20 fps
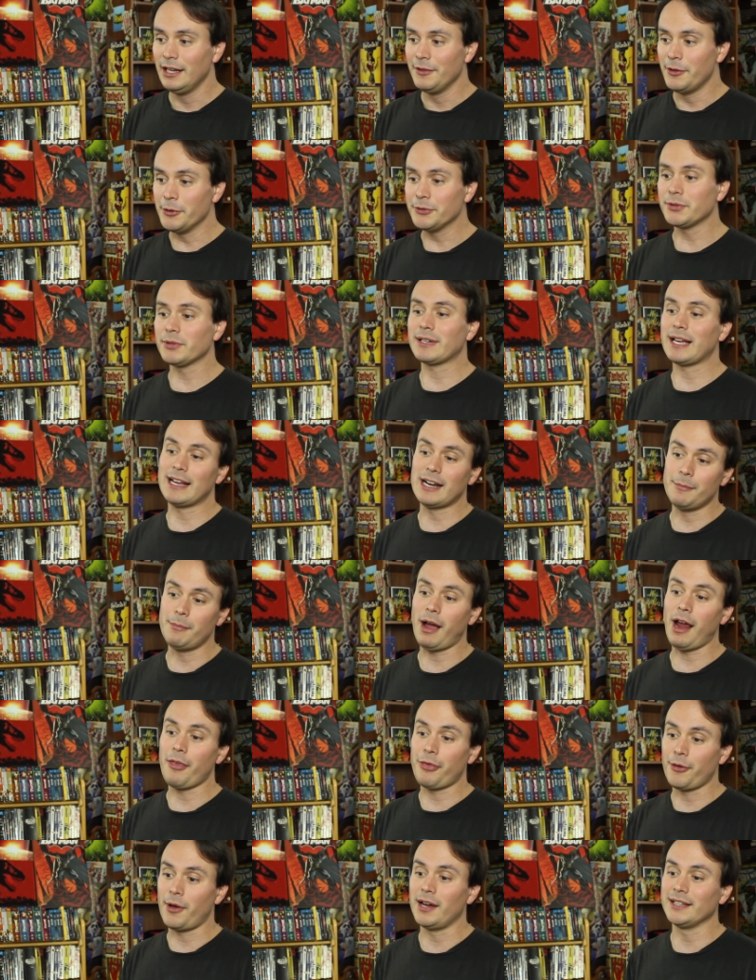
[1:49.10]
those are kind of
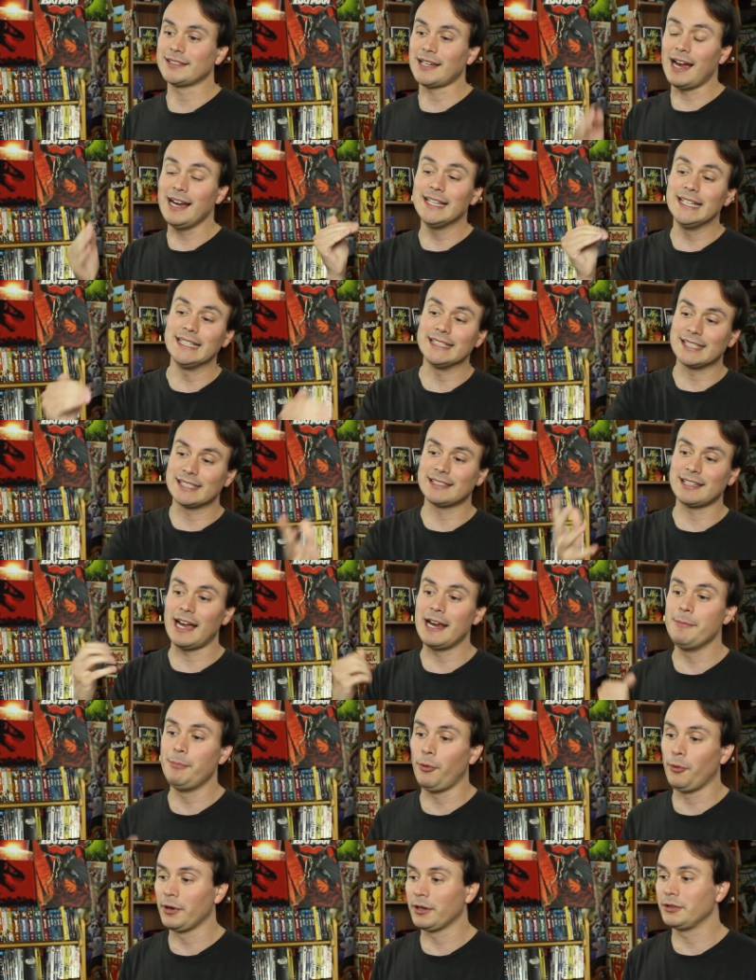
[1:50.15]
my thoughts. I think
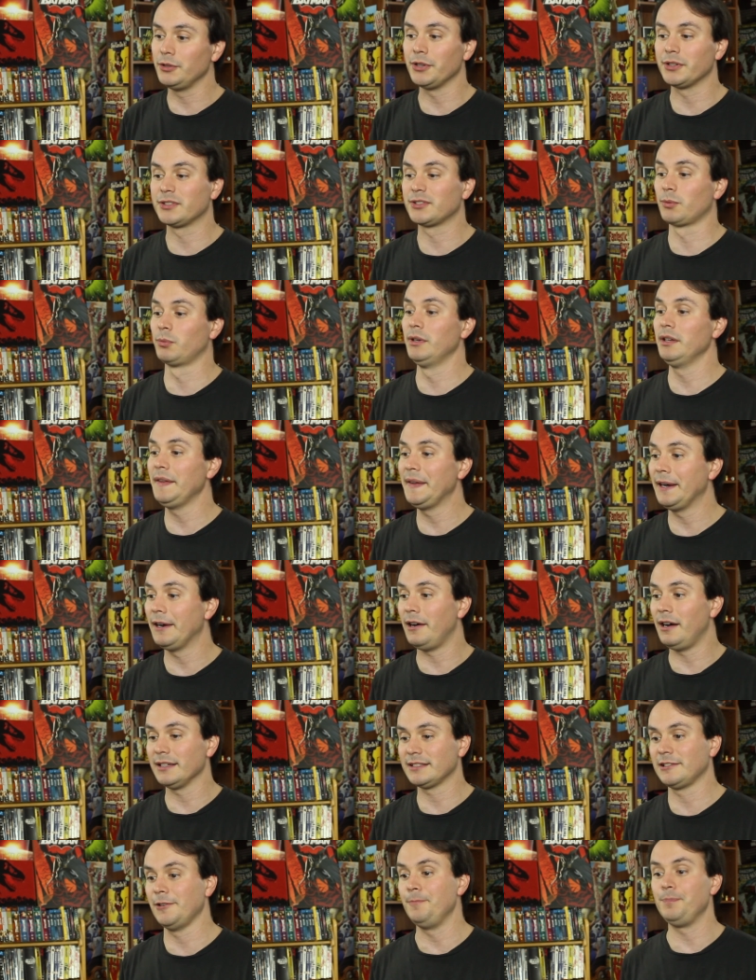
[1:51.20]
Cyborg looks really
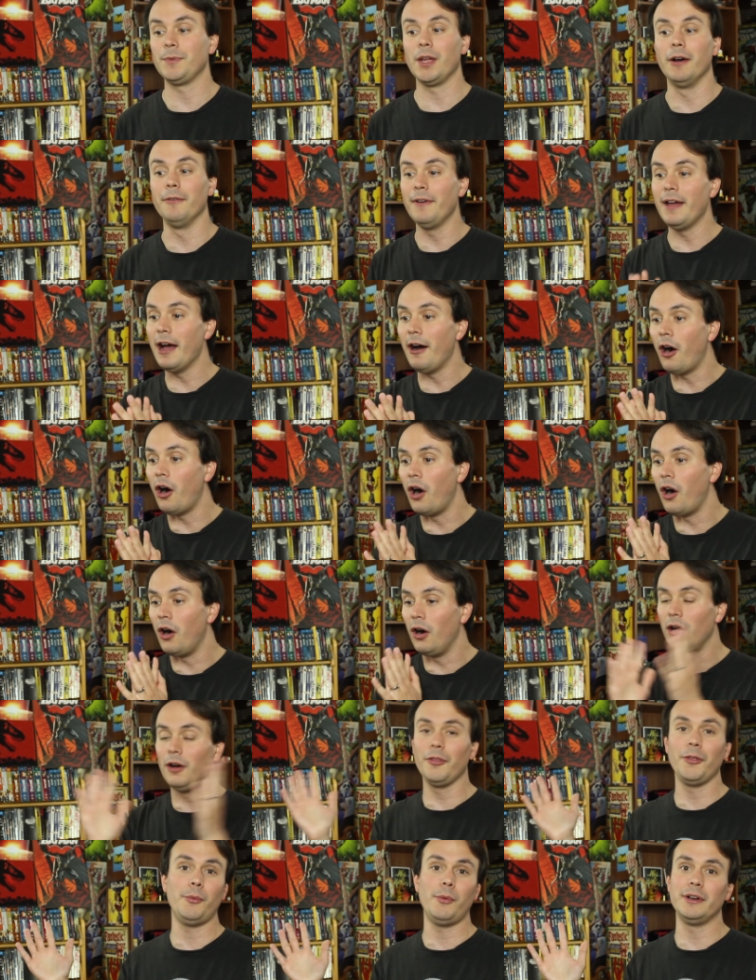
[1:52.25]
awesome. Of
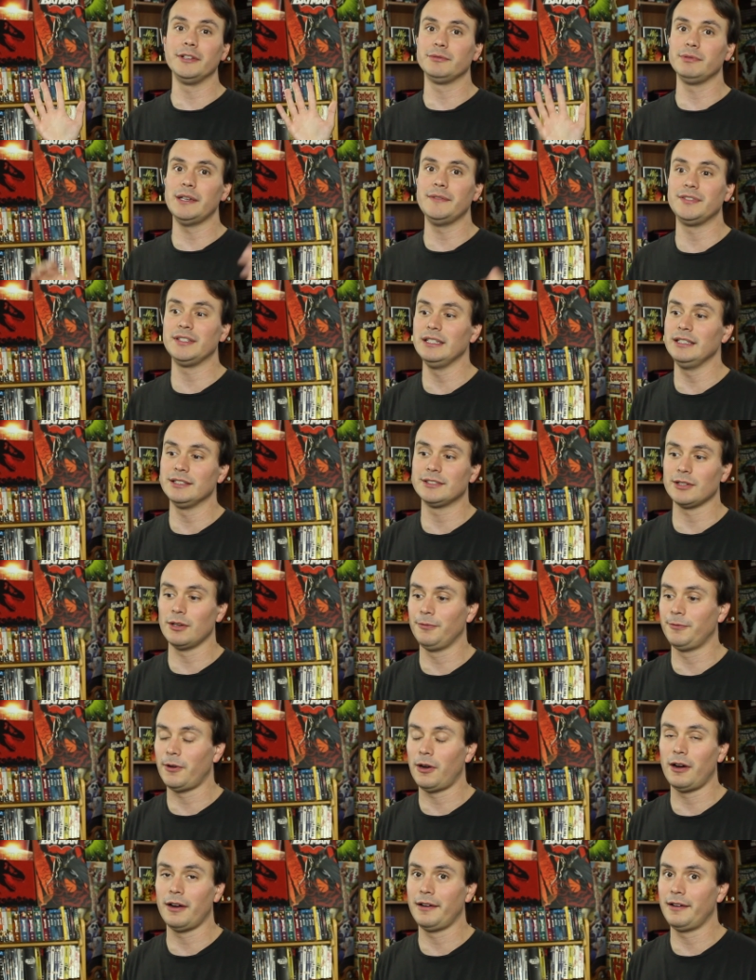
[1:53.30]
all the ones we've seen so
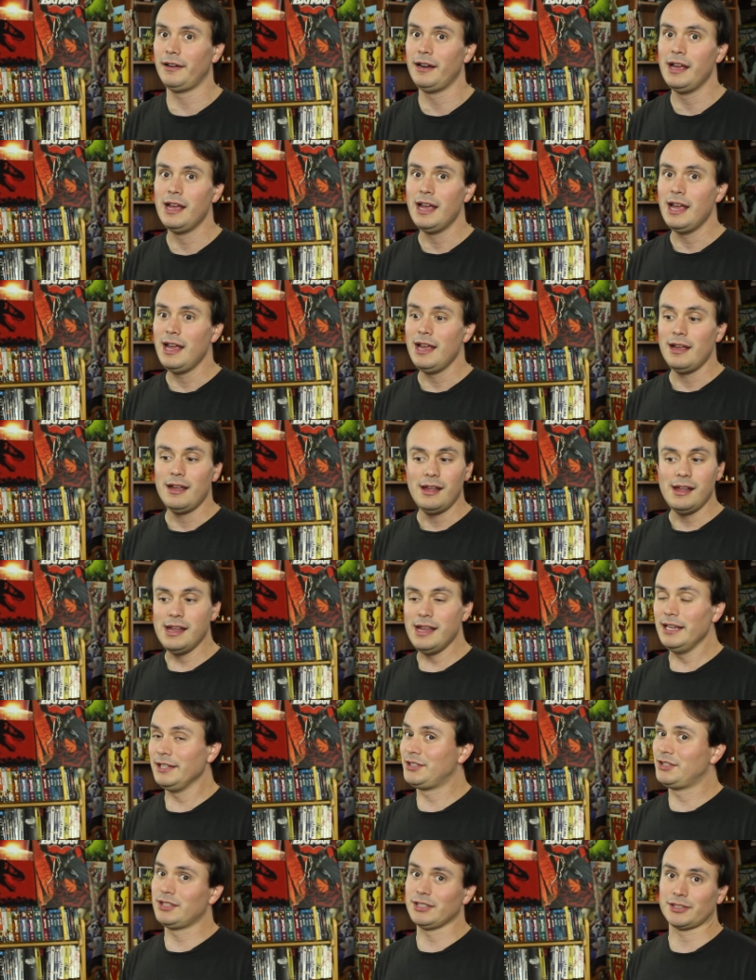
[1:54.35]
far,
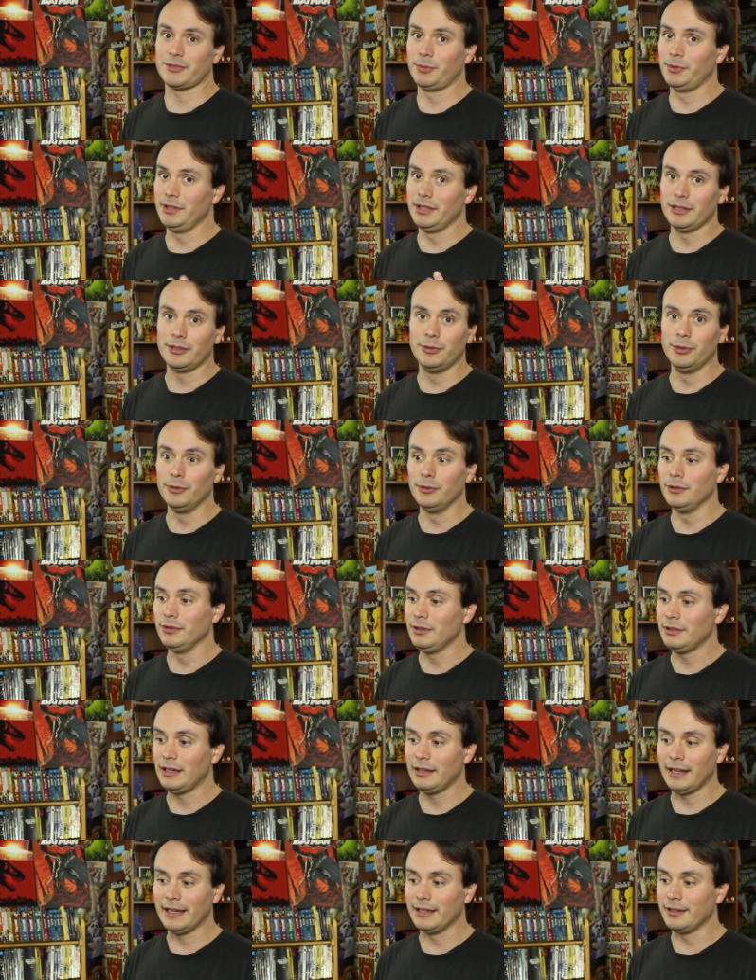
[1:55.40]
it's just really cool.
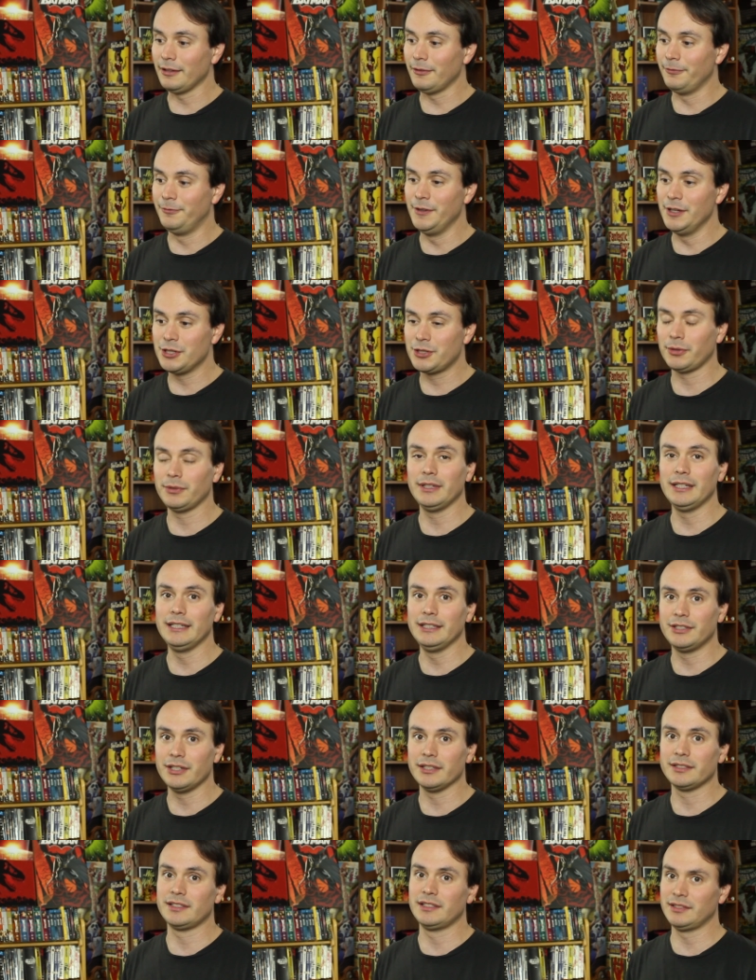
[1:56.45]
Like, visually,
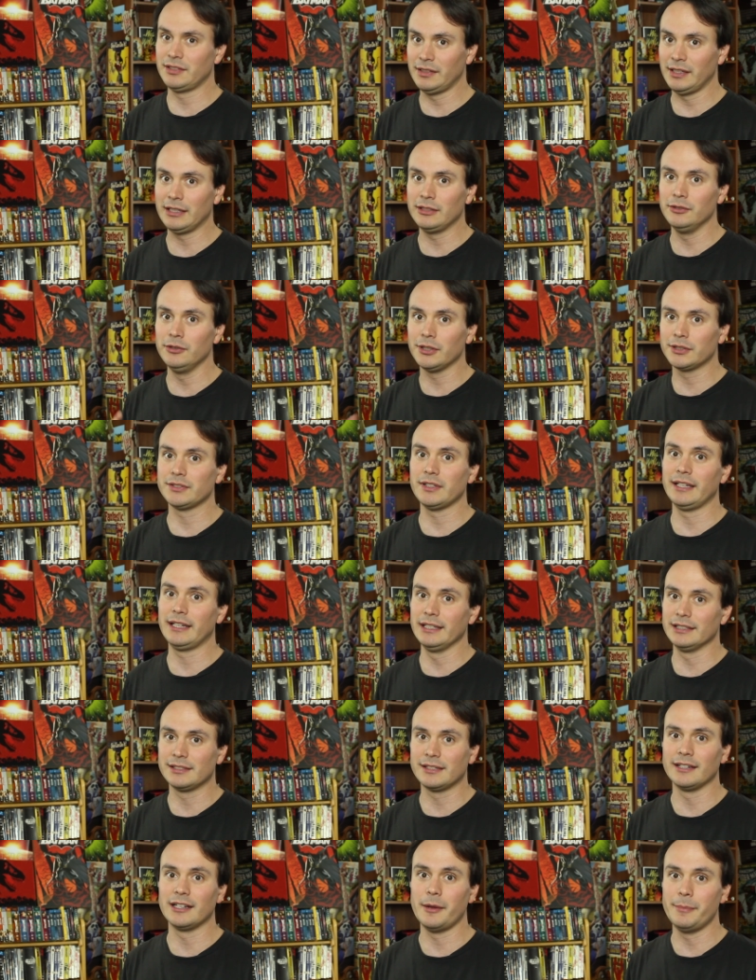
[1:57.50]
Justice League looks like
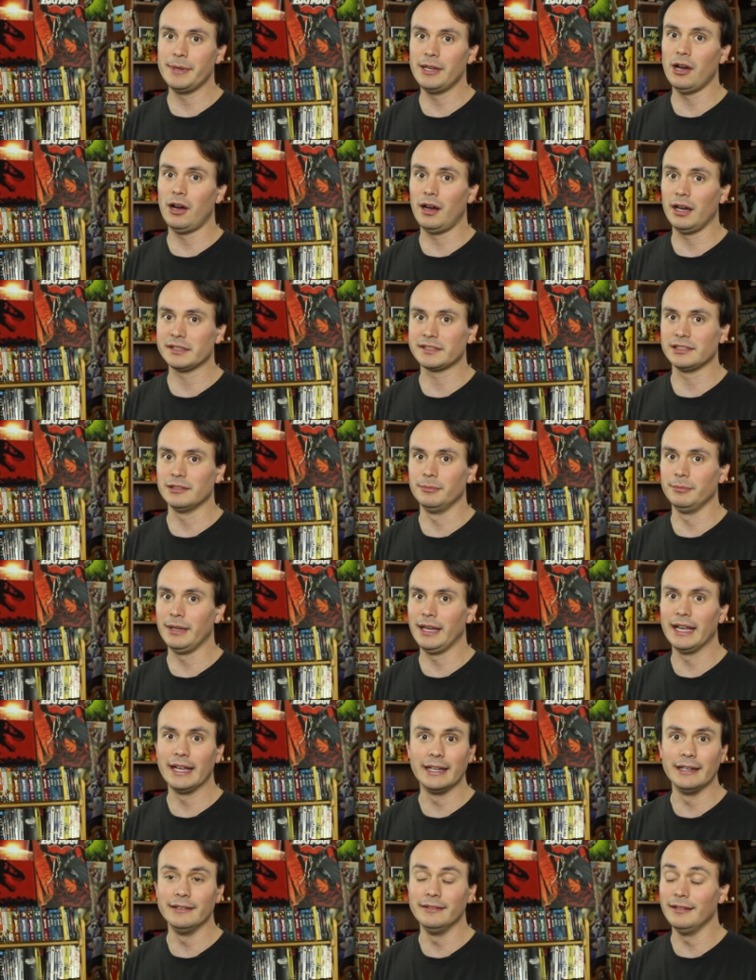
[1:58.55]
it's going to be awesome,
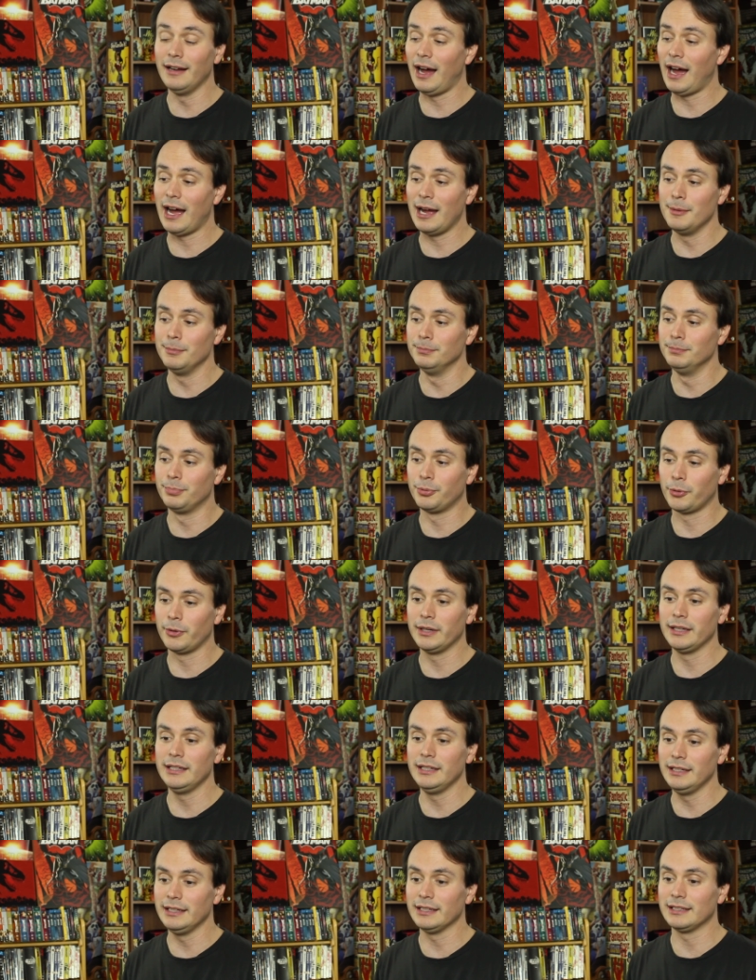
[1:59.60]
and I'm
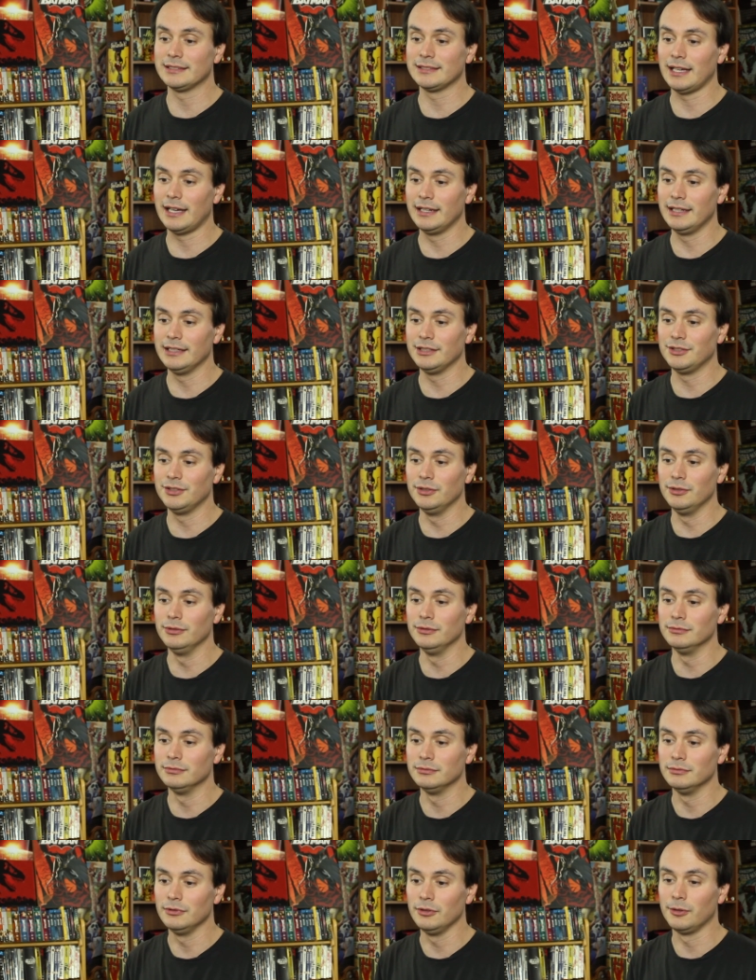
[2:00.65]
pretty excited
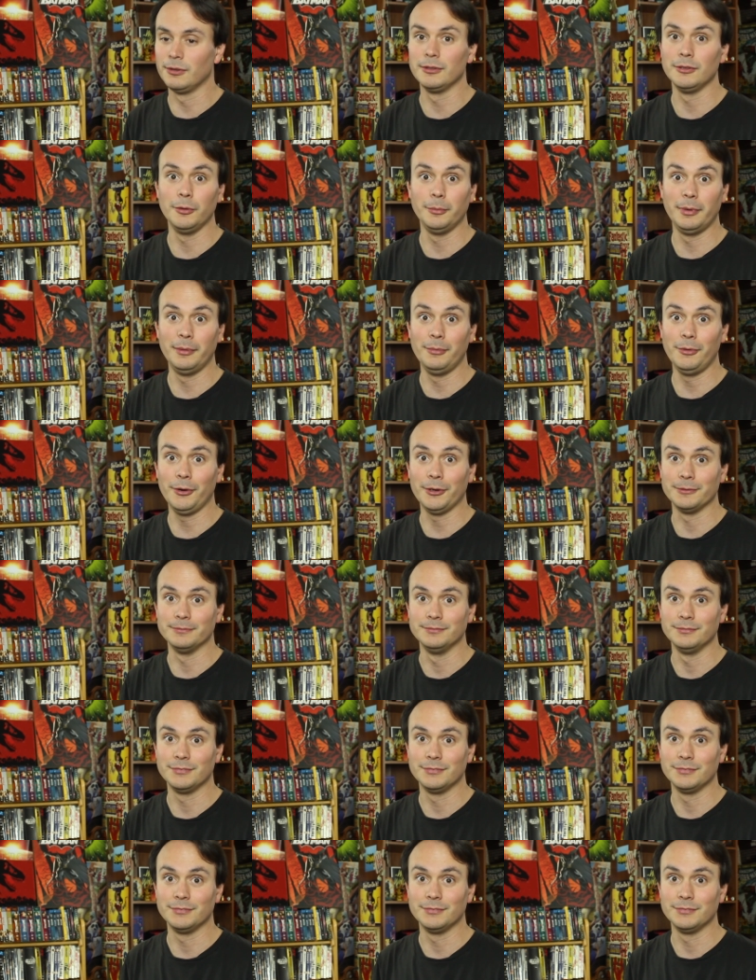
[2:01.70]
to learn a little bit more.